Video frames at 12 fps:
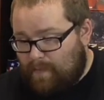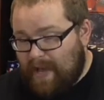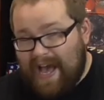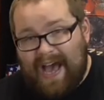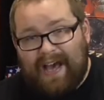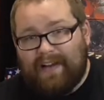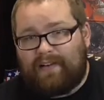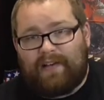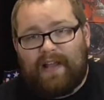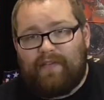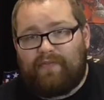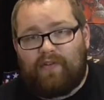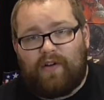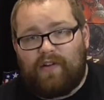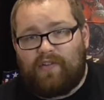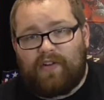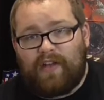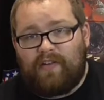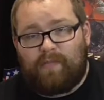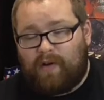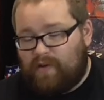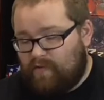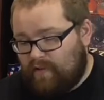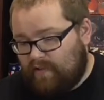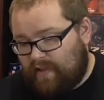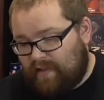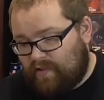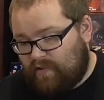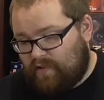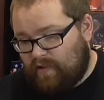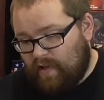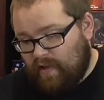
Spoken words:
panned left, right and centre by critics.